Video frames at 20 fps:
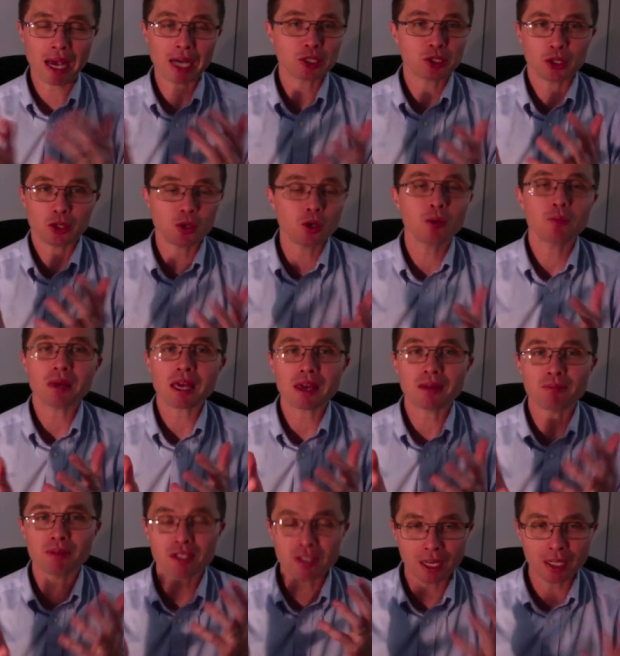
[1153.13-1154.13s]
actually could be
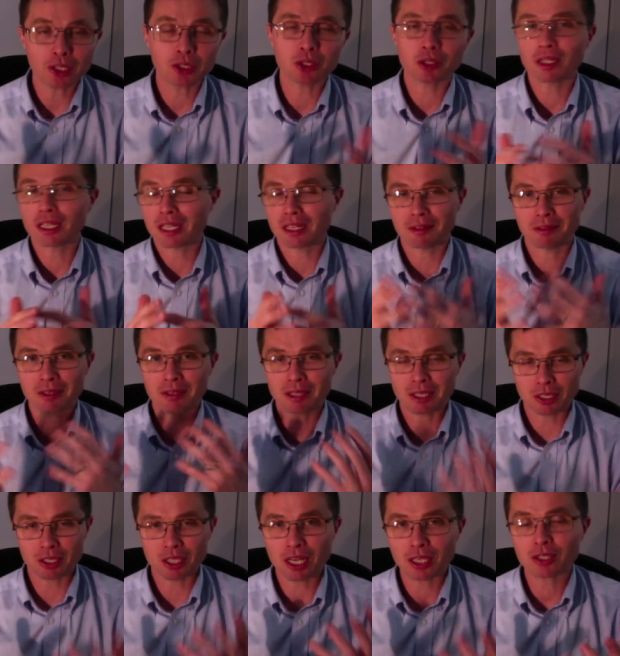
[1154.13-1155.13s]
potentially
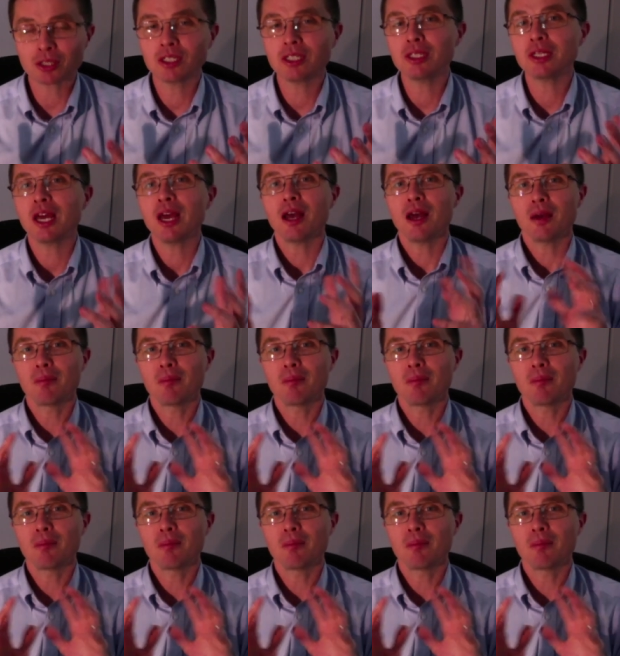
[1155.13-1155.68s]
contested,